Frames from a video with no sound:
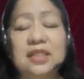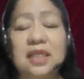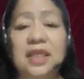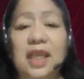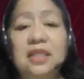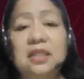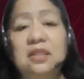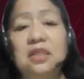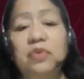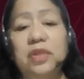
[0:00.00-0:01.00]
as an
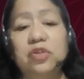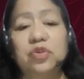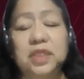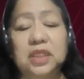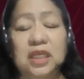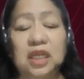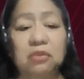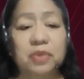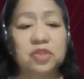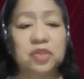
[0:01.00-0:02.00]
entity with
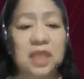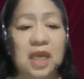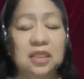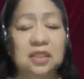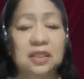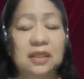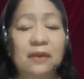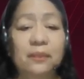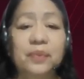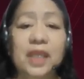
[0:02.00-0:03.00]
juridical personality,
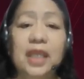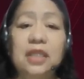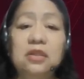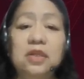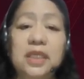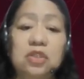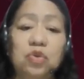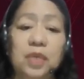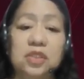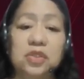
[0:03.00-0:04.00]
enter
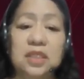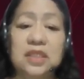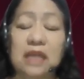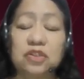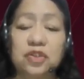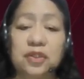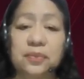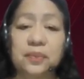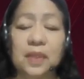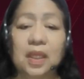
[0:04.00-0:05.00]
into a transaction,
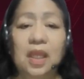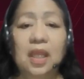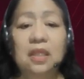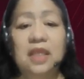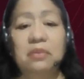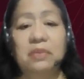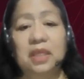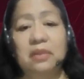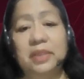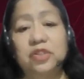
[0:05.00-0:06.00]
they
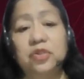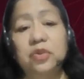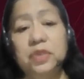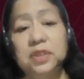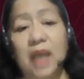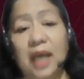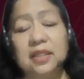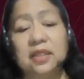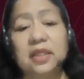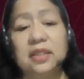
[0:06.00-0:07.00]
may be sued
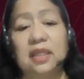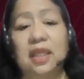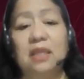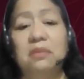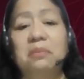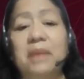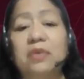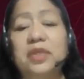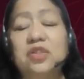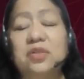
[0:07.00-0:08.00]
under the name
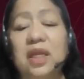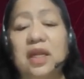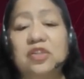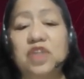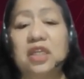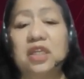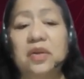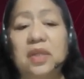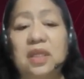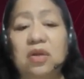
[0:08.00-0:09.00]
by which they are
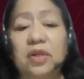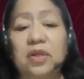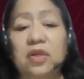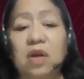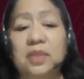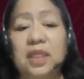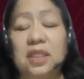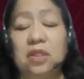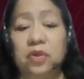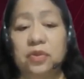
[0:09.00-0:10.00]
generally or
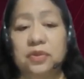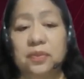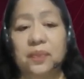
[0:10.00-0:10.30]
commonly known.